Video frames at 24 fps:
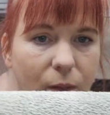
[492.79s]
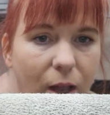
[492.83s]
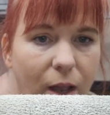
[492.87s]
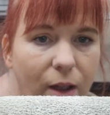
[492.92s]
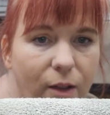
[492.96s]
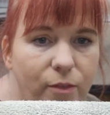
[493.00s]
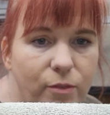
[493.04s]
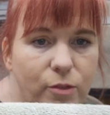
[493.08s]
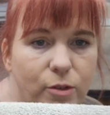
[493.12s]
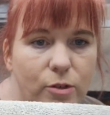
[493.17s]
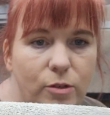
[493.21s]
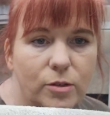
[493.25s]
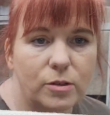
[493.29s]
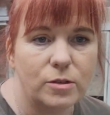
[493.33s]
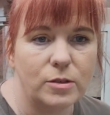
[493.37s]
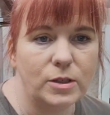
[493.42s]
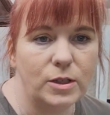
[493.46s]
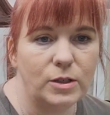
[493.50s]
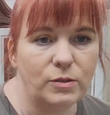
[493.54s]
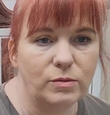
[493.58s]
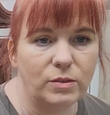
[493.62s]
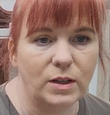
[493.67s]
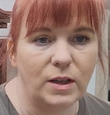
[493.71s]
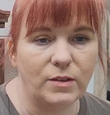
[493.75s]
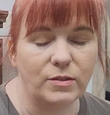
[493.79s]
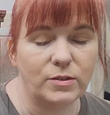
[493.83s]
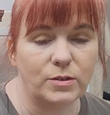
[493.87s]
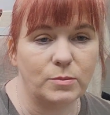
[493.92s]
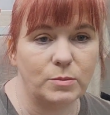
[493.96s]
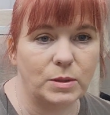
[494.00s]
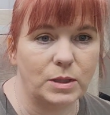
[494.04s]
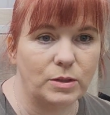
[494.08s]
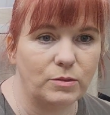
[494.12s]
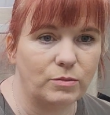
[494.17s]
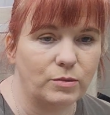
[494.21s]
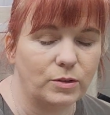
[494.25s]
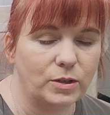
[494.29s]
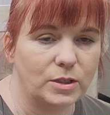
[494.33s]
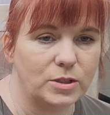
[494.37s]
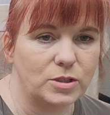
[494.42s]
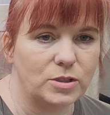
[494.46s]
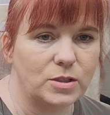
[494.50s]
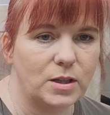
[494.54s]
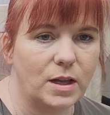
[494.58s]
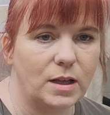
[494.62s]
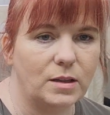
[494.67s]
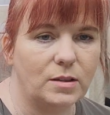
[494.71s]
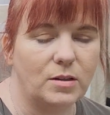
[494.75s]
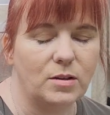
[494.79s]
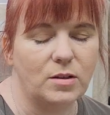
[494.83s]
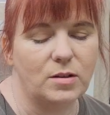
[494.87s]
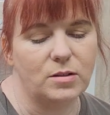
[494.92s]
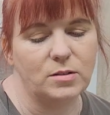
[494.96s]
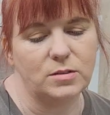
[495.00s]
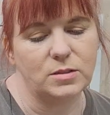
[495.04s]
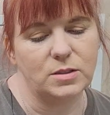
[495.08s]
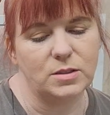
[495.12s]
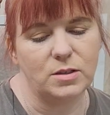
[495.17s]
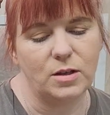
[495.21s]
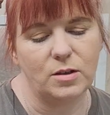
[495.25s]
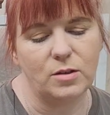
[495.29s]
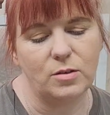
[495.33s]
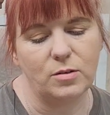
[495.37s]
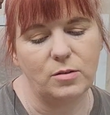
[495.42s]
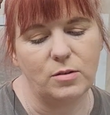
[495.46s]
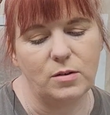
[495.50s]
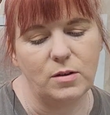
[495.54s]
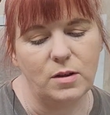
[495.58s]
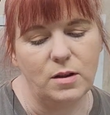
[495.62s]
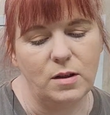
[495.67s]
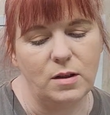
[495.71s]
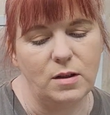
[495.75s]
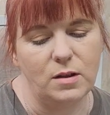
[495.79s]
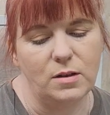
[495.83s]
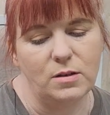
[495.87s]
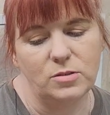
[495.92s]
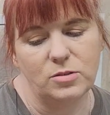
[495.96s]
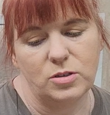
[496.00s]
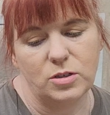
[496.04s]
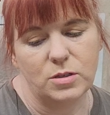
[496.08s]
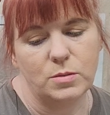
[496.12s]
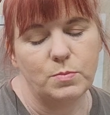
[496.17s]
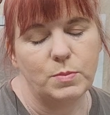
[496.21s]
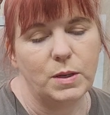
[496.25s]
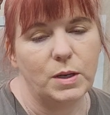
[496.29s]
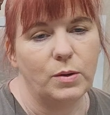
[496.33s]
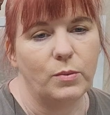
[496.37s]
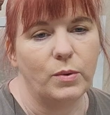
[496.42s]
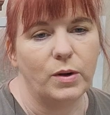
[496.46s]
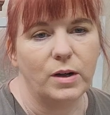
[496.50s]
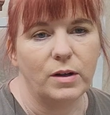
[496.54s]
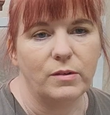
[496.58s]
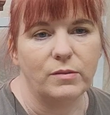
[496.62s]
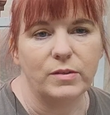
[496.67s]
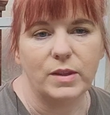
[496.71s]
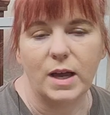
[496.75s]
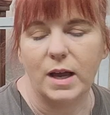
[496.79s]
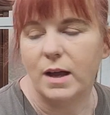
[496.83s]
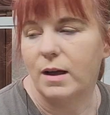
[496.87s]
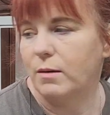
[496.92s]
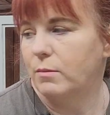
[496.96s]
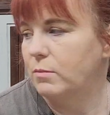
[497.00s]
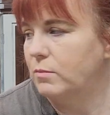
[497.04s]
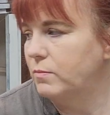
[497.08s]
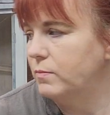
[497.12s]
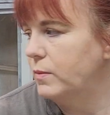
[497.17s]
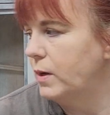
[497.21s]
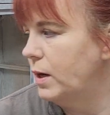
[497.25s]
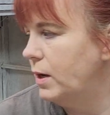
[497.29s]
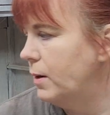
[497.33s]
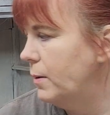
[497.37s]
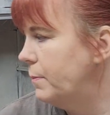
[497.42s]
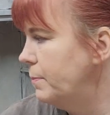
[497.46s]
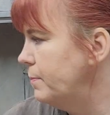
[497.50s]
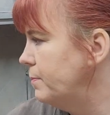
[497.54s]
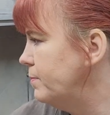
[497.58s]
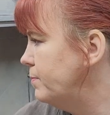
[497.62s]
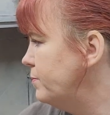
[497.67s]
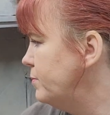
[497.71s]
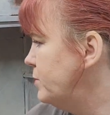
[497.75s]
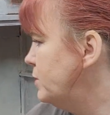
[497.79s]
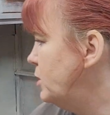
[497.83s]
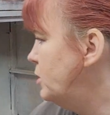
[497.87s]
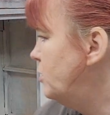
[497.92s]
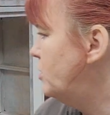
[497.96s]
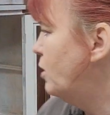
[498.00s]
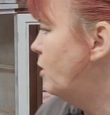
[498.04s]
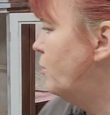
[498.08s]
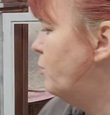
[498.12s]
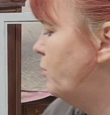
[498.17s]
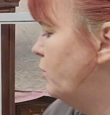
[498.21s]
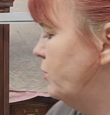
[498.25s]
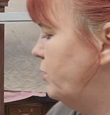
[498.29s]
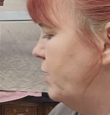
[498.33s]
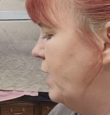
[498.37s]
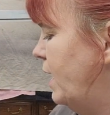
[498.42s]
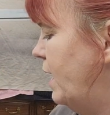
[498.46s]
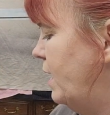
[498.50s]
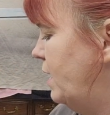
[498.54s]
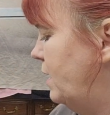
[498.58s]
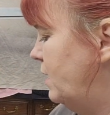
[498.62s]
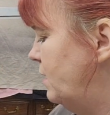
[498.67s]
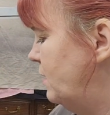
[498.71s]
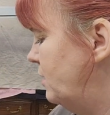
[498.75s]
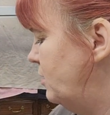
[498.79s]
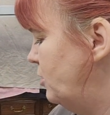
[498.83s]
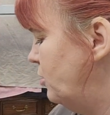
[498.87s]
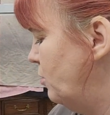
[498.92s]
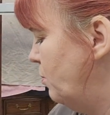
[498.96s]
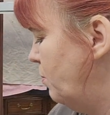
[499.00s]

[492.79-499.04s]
after you've left them in the fridge that long. So just be aware of that. Um, you don't want that in your